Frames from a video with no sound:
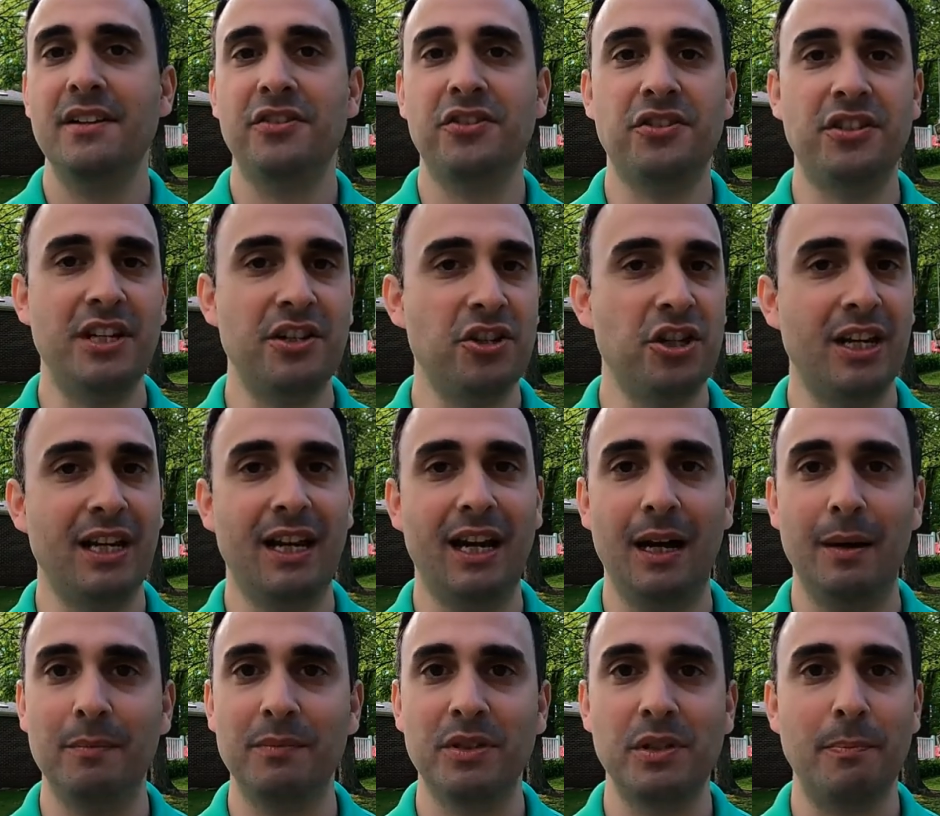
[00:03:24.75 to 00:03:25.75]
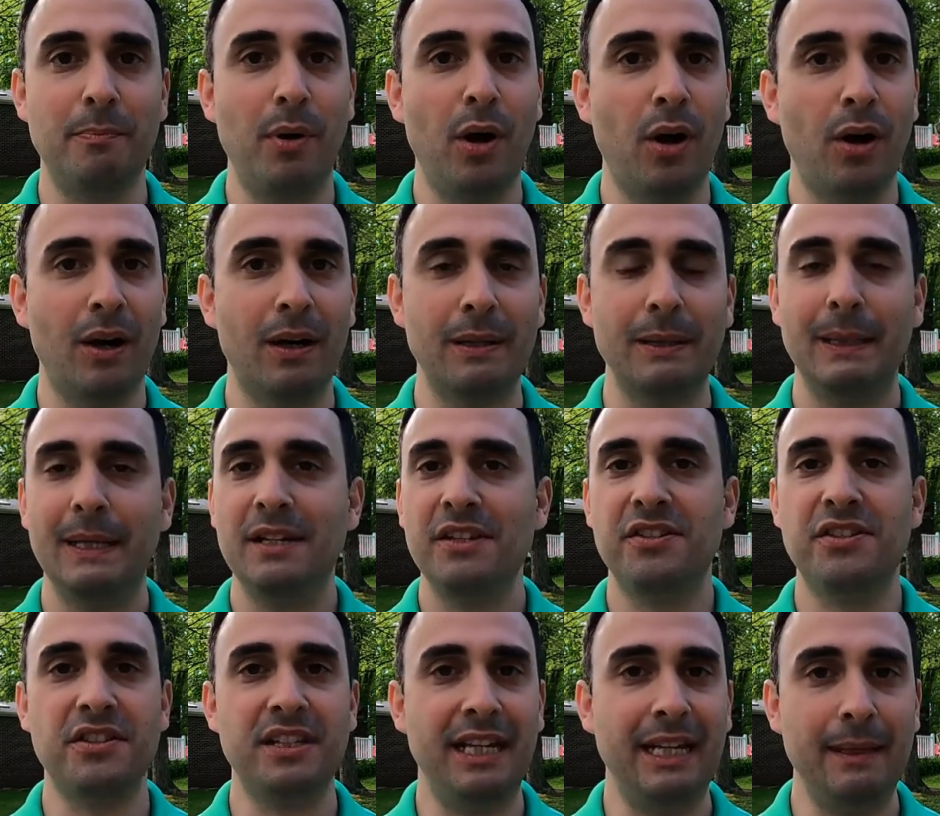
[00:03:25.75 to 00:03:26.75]
stitching comes apart,
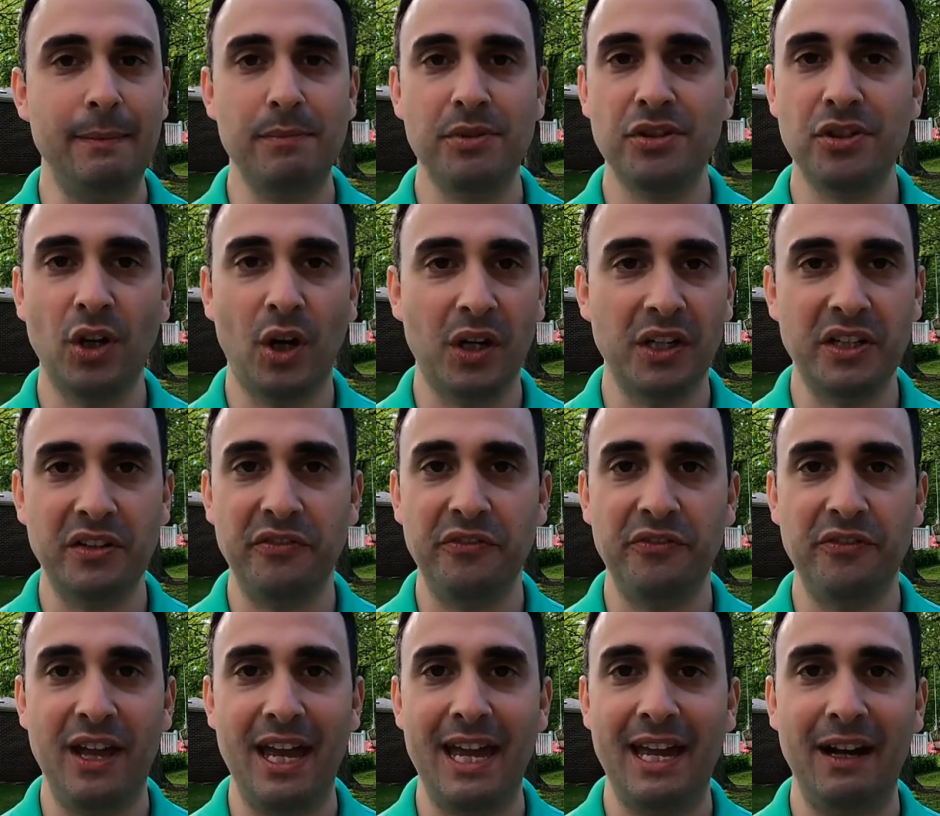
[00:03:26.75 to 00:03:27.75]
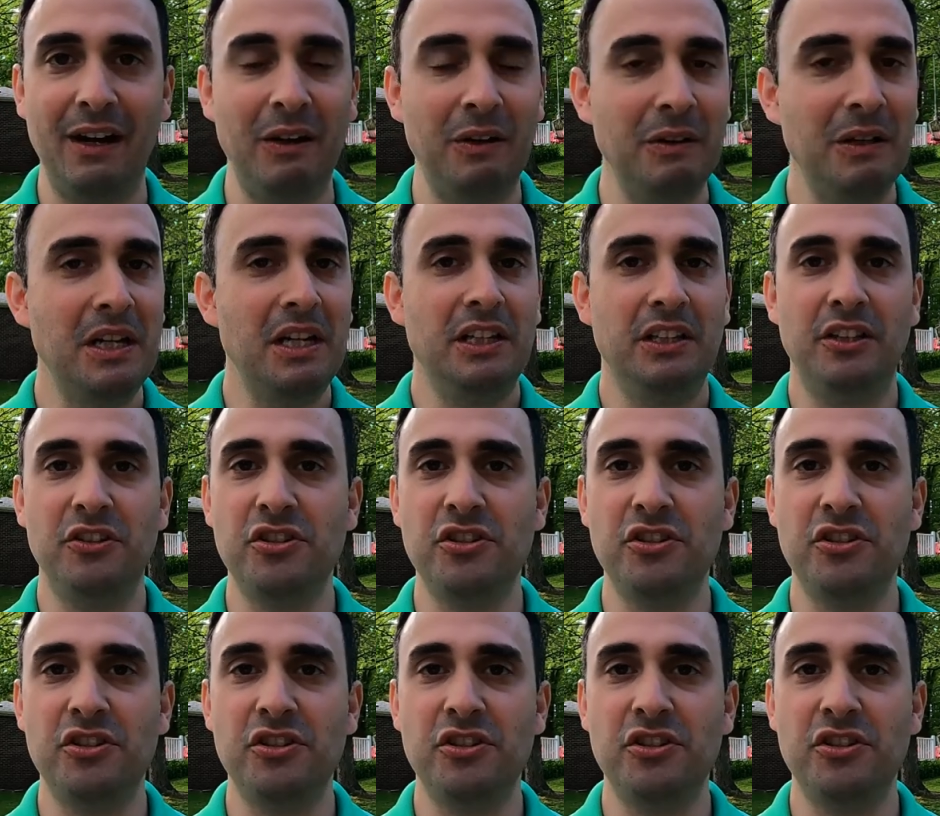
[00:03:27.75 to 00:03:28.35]
seams start to fail.